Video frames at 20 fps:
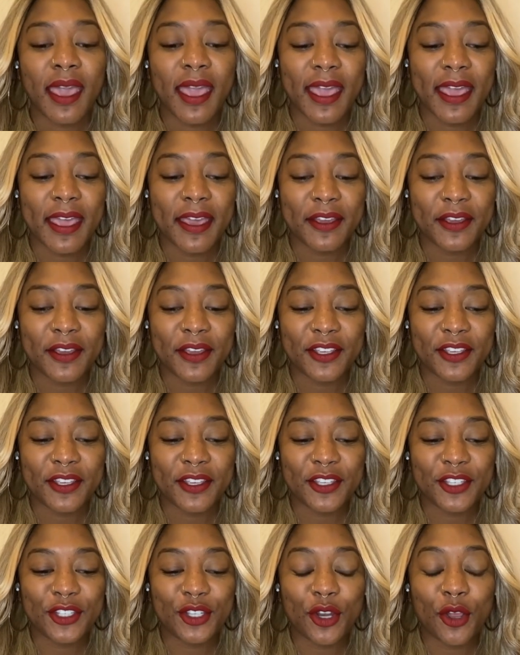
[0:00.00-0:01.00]
Uh,
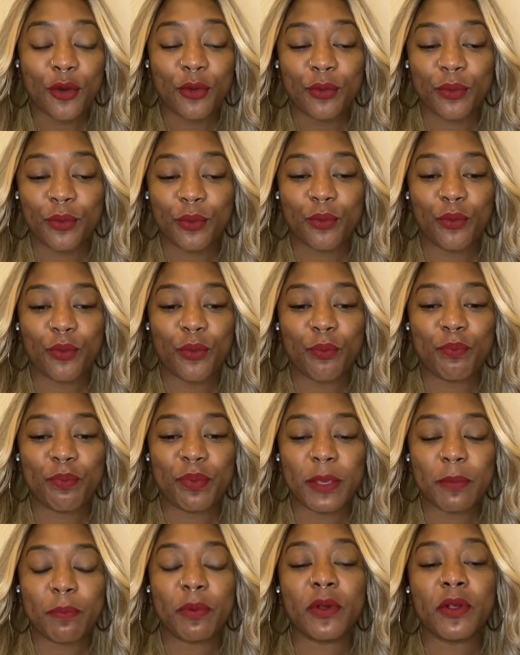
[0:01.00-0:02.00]
you know,
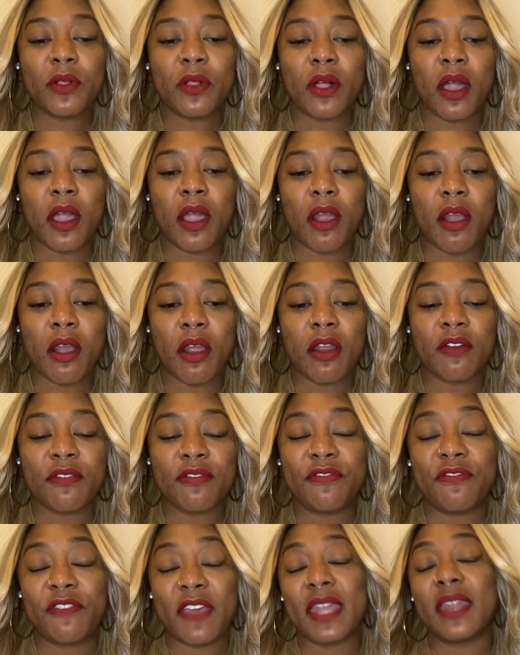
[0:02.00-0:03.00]
people are
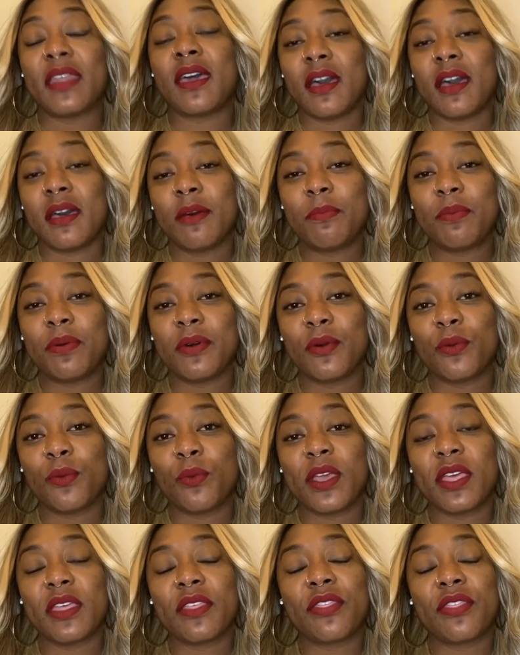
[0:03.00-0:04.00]
fed up
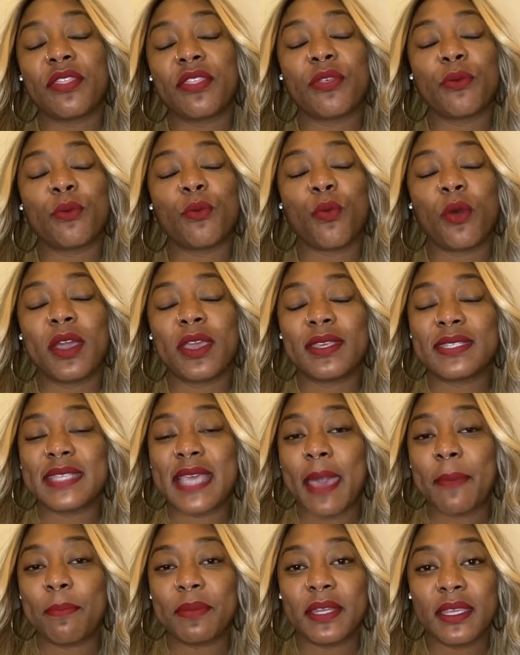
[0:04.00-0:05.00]
with what is
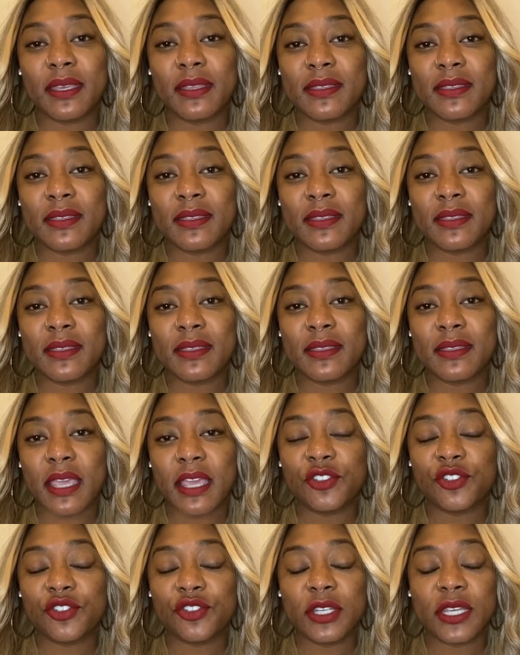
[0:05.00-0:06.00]
happening in this
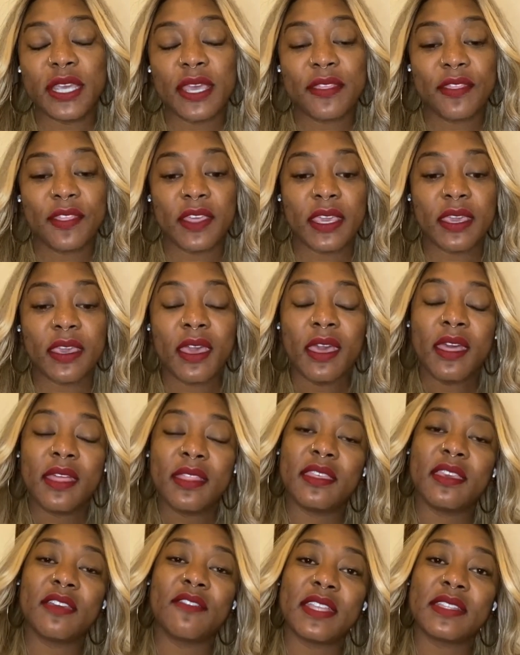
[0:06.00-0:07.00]
country. I think the
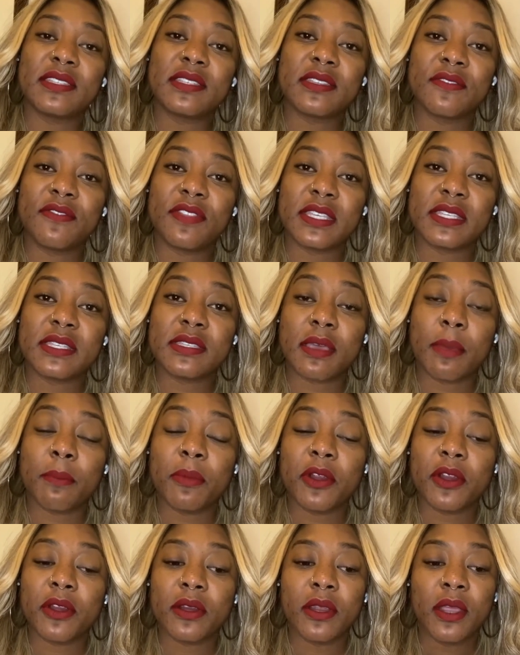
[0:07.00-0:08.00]
events of this
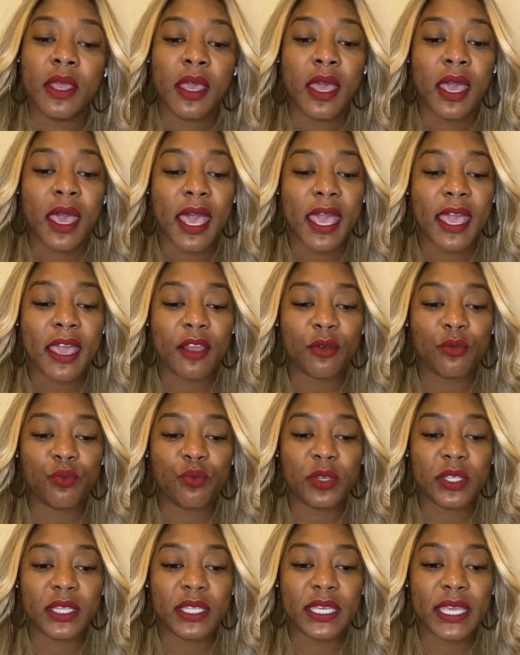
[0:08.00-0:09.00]
summer uh,
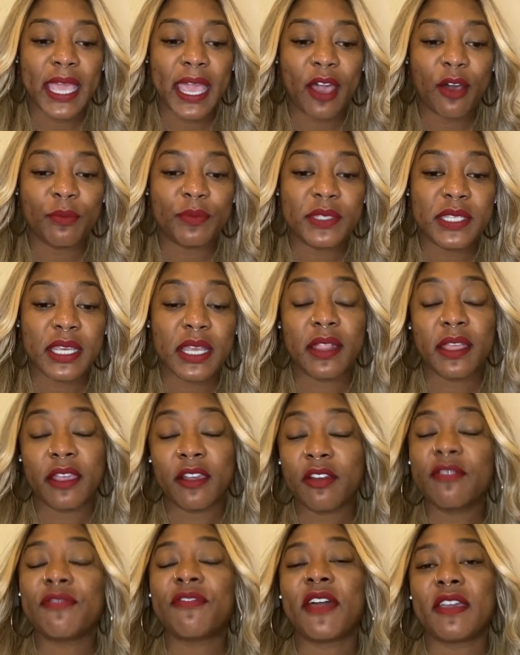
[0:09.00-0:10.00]
really helped to
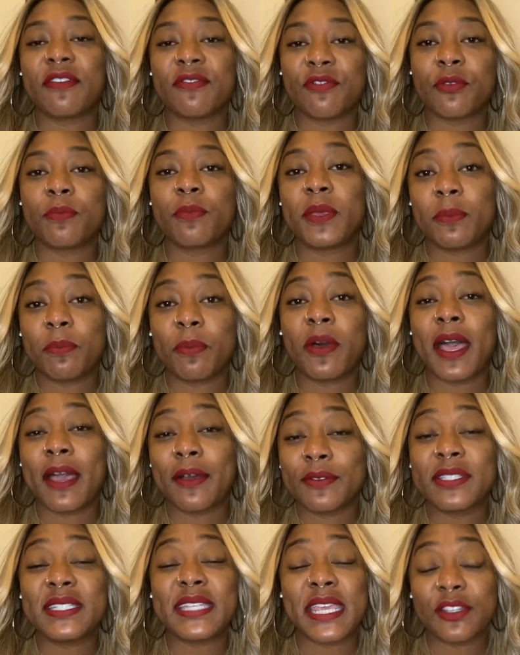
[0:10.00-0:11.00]
clarify for people
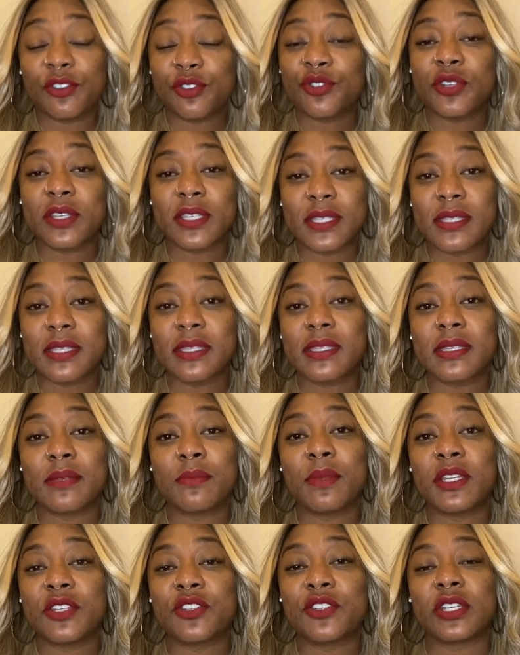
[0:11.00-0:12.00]
how dangerous this
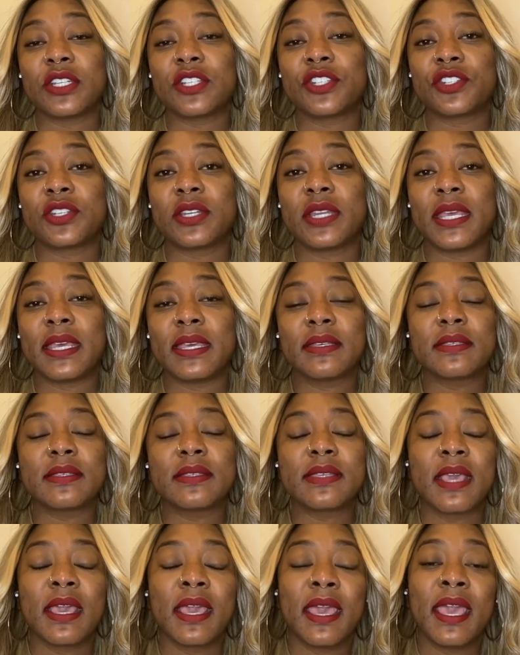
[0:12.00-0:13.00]
administration
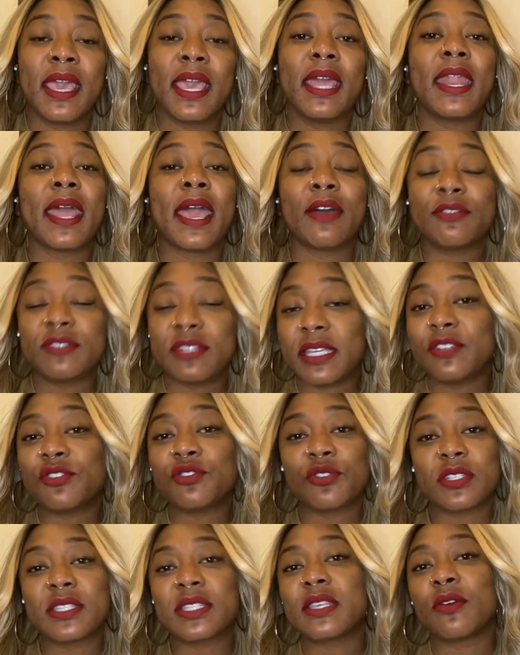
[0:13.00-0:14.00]
is and how
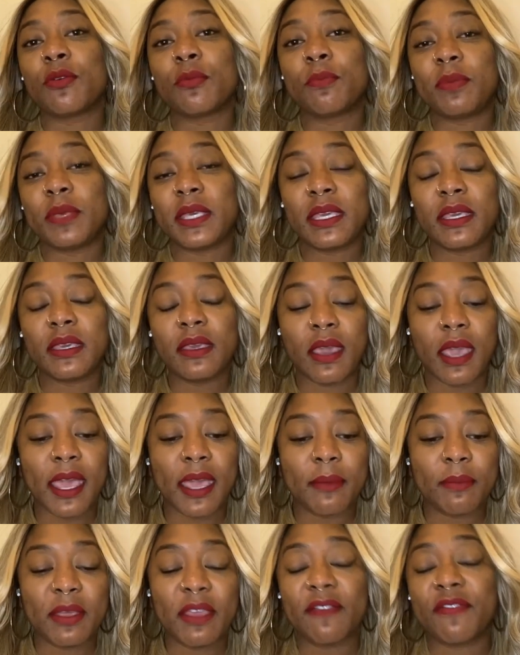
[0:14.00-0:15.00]
dangerous they'll be
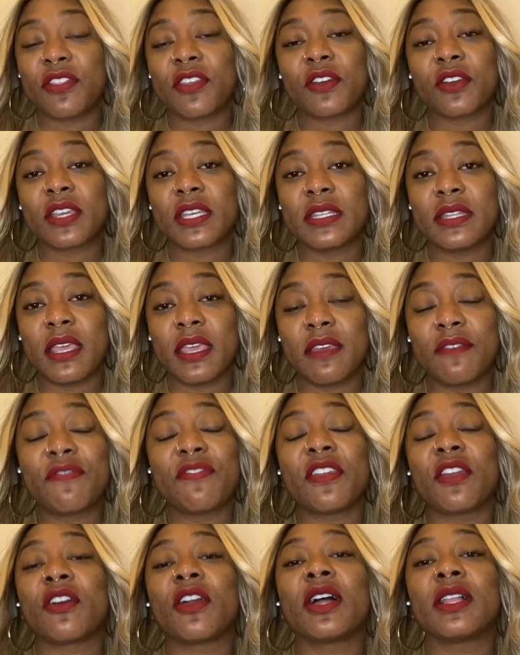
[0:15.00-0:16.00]
um, if they're if
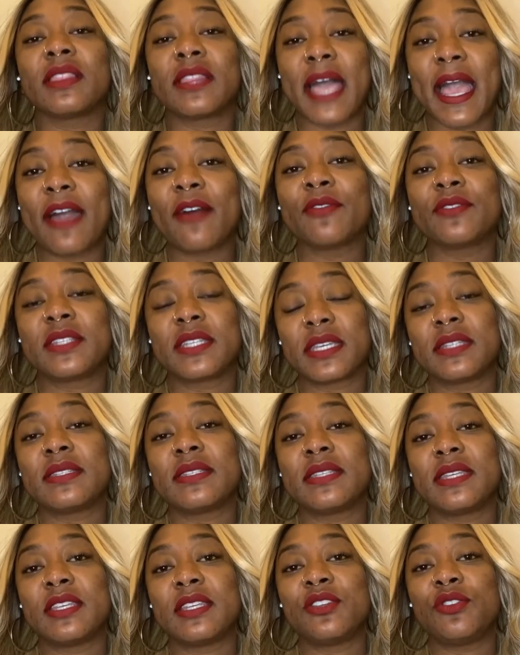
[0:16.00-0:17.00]
they're allowed to
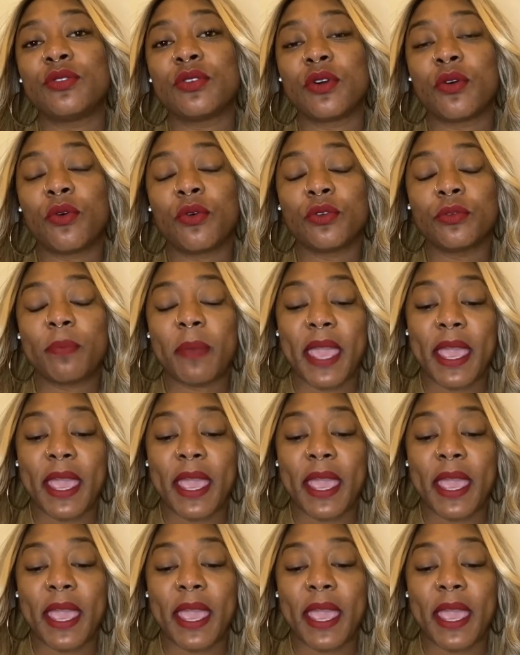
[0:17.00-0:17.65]
continue to hold